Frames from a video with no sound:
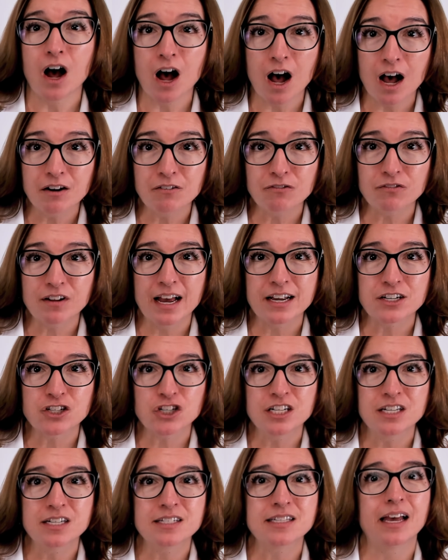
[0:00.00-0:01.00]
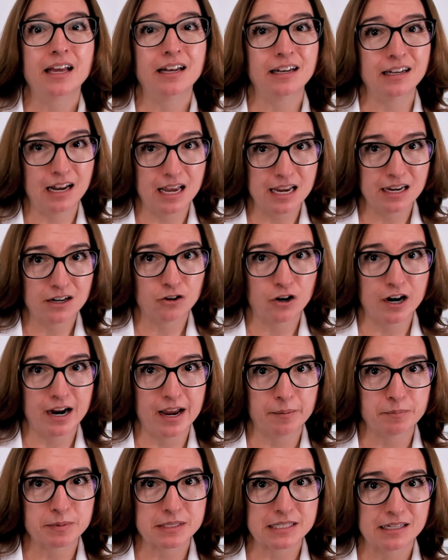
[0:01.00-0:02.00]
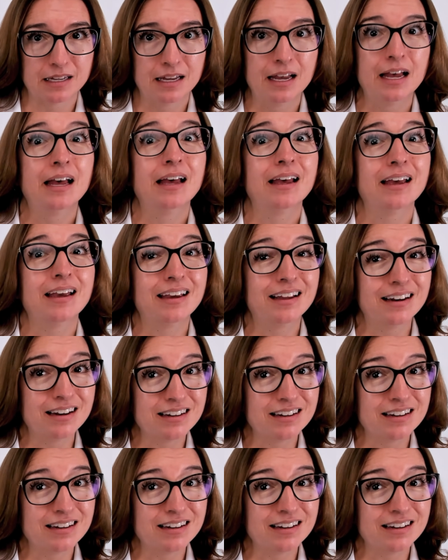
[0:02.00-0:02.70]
hot flashes and leg cramps. In